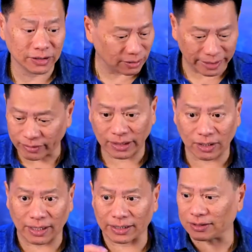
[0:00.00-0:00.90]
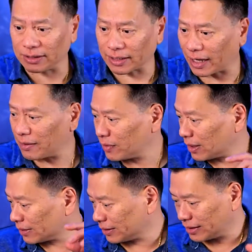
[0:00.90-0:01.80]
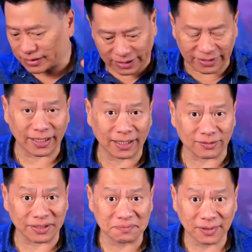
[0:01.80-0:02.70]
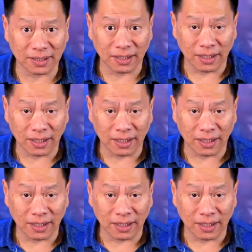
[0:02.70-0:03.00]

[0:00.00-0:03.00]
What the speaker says: Like right now, I see the camera, I see this, I see that, right?